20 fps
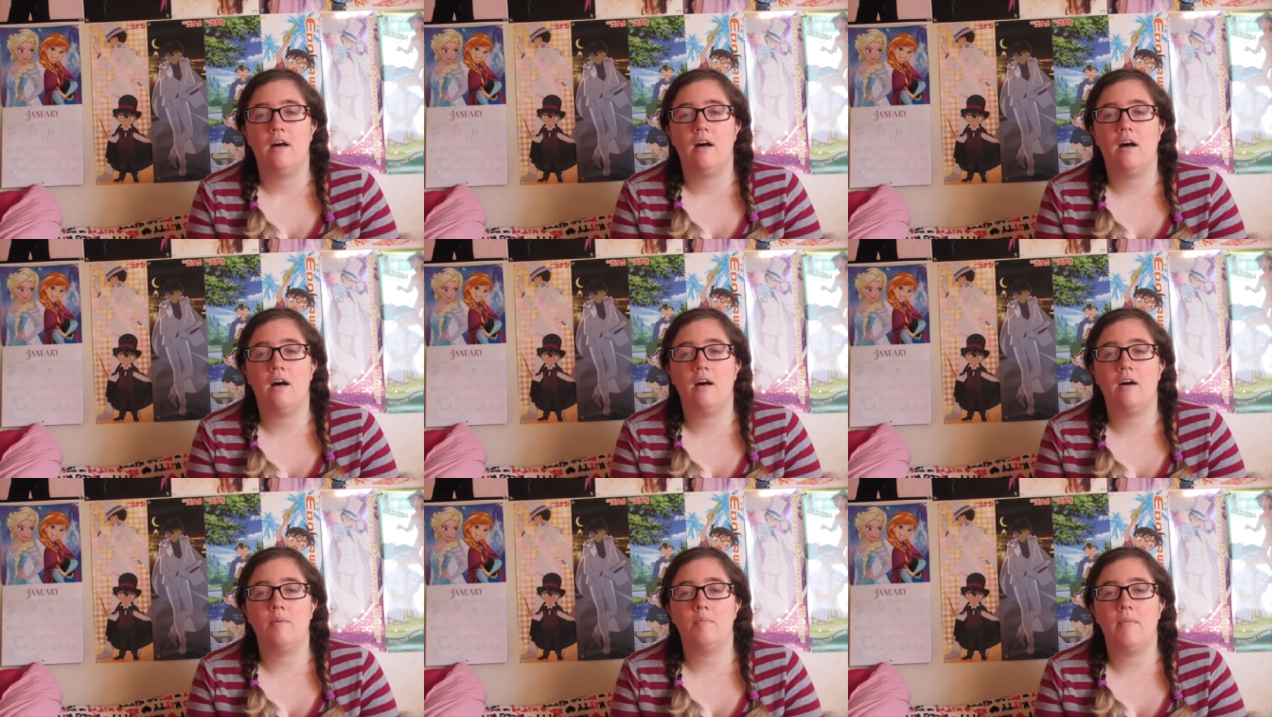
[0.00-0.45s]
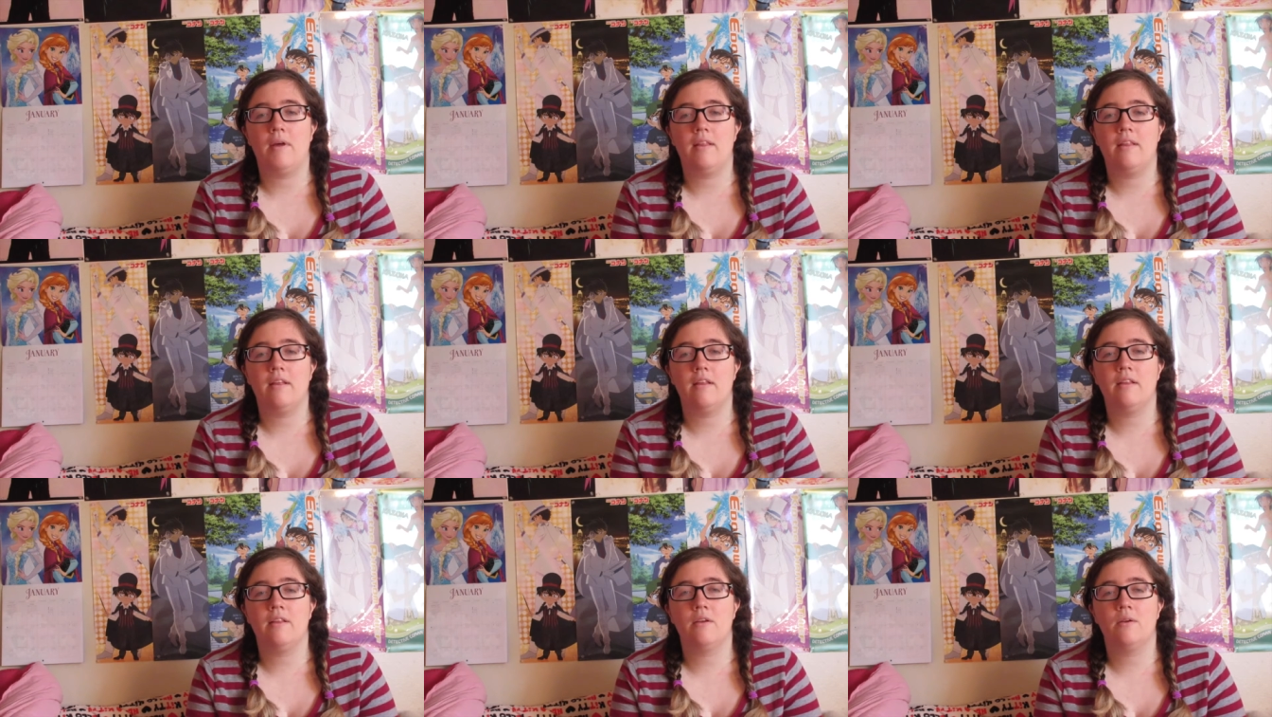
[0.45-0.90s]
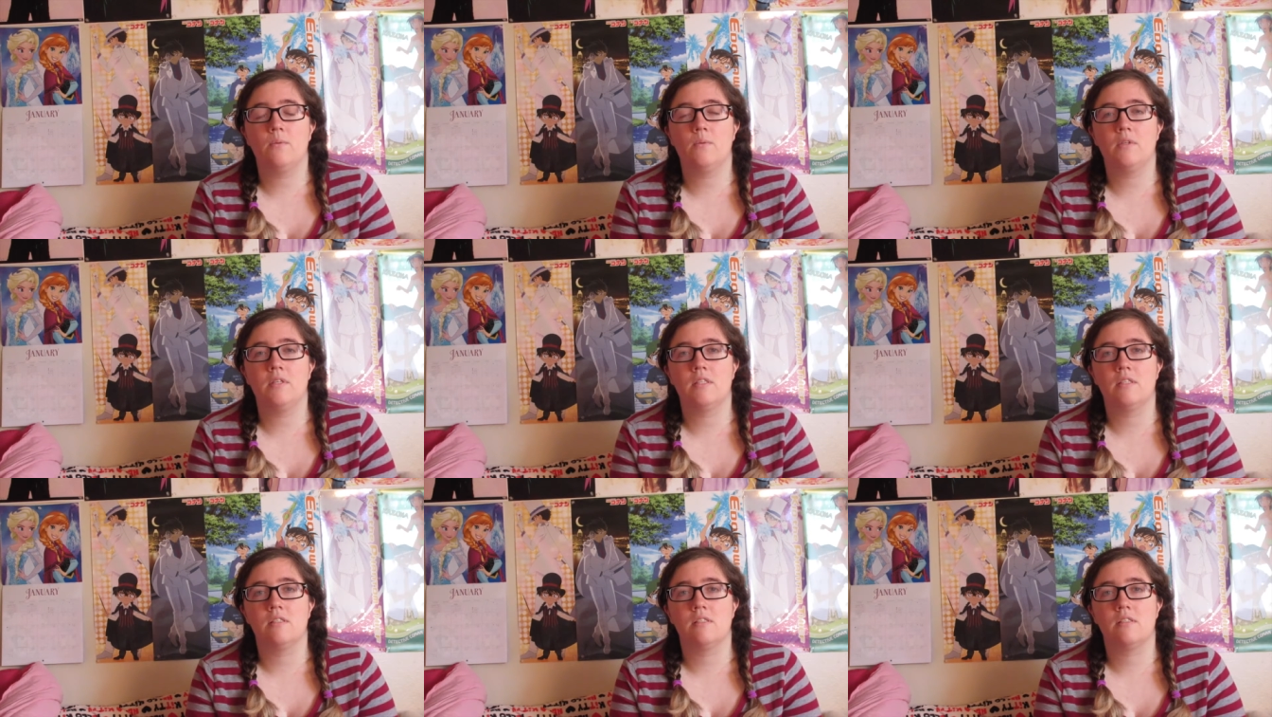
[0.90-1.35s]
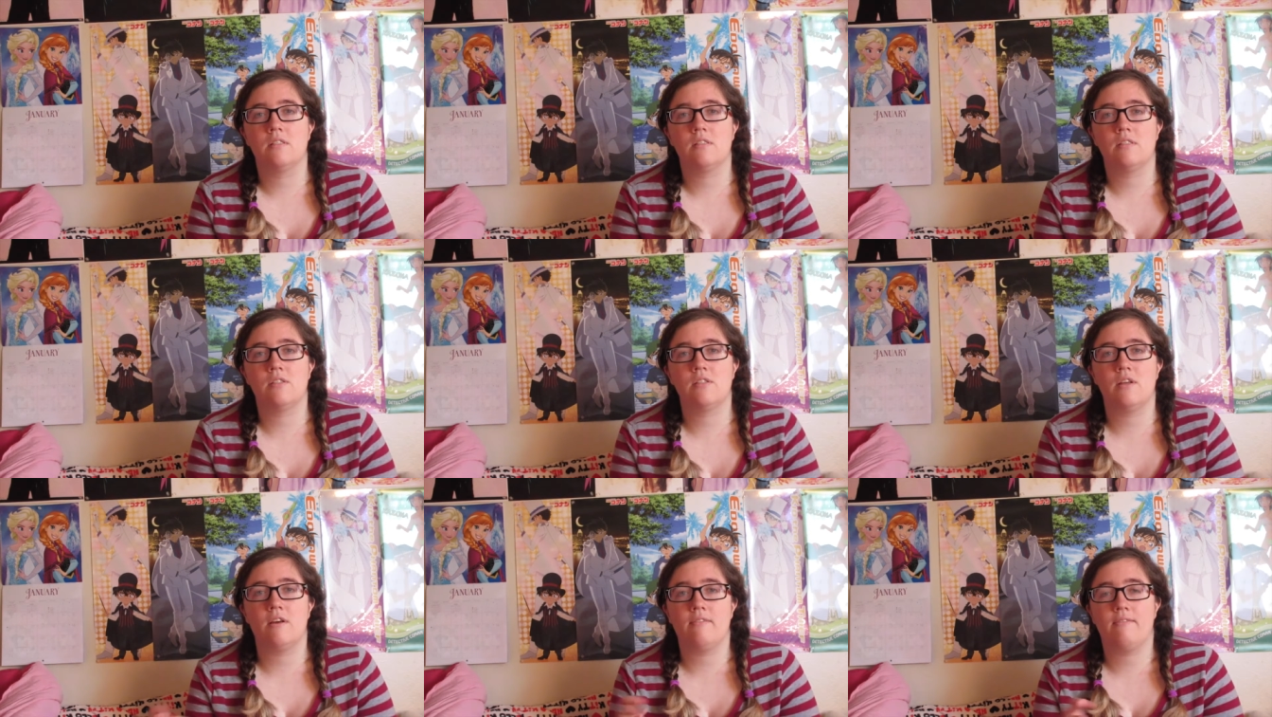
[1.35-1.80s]
And then there was
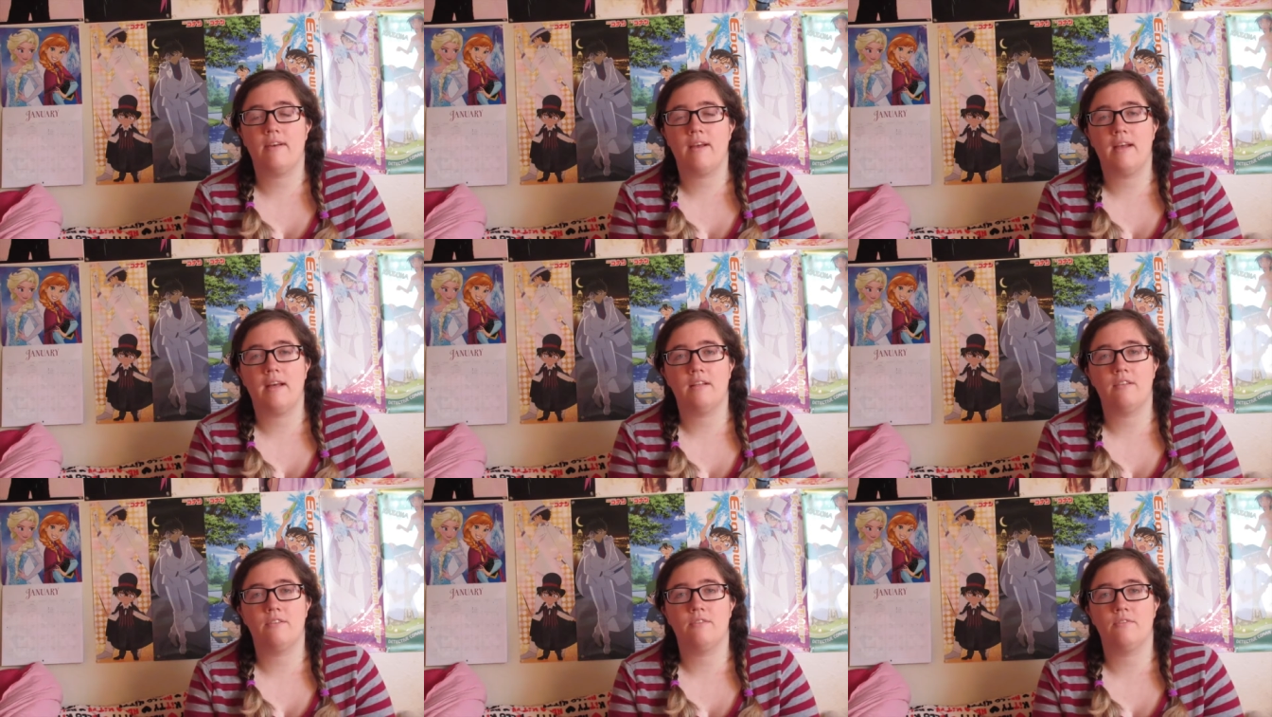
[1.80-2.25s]
stuff I had